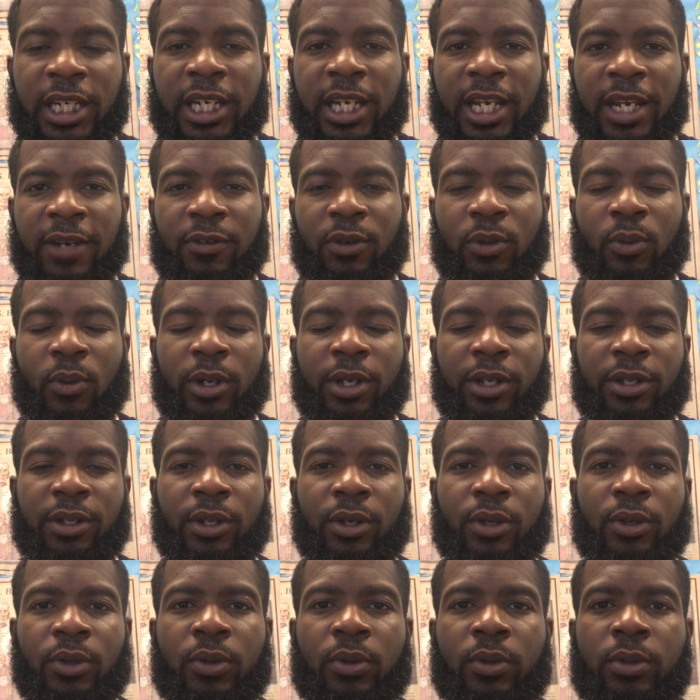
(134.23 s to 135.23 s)
and every one of
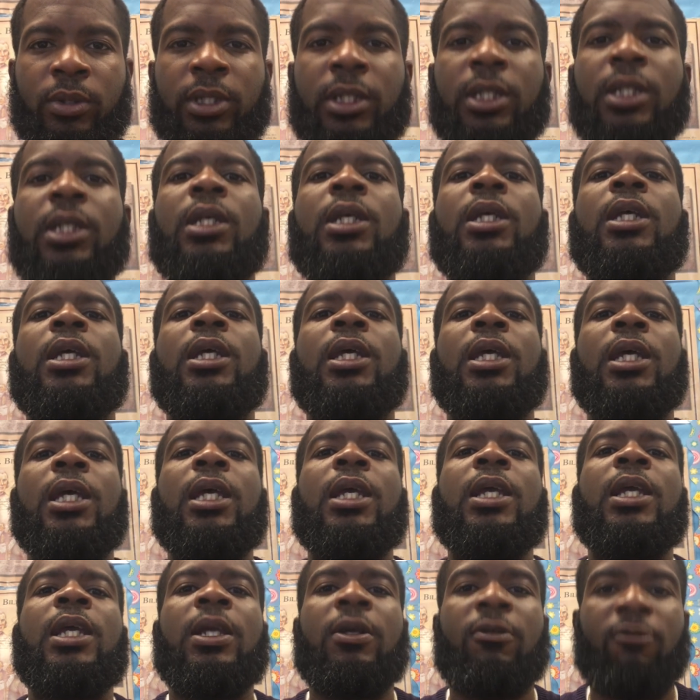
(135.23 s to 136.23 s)
those
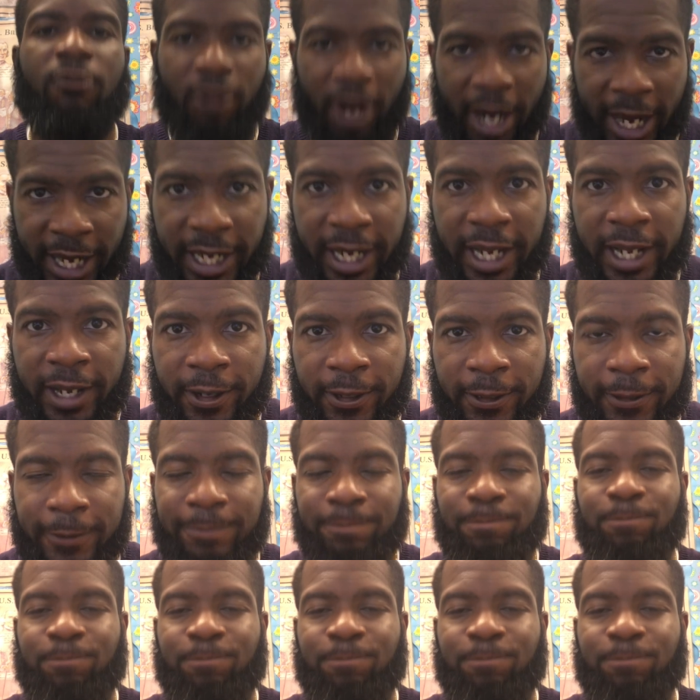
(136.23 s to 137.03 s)
right now.